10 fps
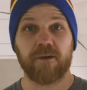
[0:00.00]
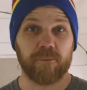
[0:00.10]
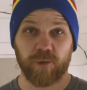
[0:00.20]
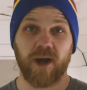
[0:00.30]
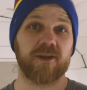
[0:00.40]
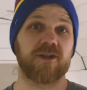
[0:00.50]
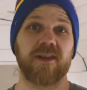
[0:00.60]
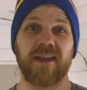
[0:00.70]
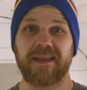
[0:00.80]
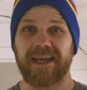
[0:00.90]
of
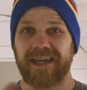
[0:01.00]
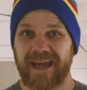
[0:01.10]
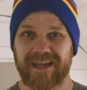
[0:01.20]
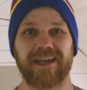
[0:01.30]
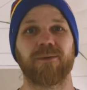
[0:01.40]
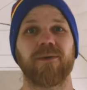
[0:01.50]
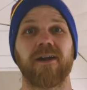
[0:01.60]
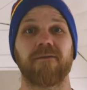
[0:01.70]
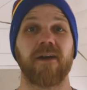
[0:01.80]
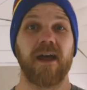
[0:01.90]
production that they can't get rid
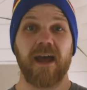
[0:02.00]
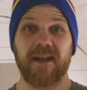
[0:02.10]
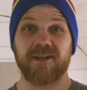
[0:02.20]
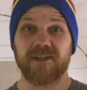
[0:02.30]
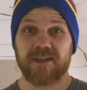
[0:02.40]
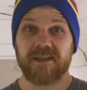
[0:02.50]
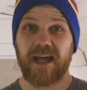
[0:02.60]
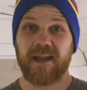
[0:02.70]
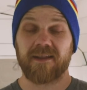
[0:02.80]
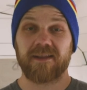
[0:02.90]
of, and just
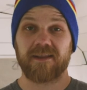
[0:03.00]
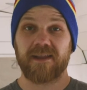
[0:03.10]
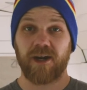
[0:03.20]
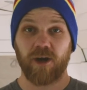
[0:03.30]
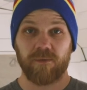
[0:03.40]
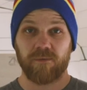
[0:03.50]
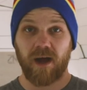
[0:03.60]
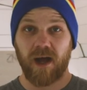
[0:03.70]
that are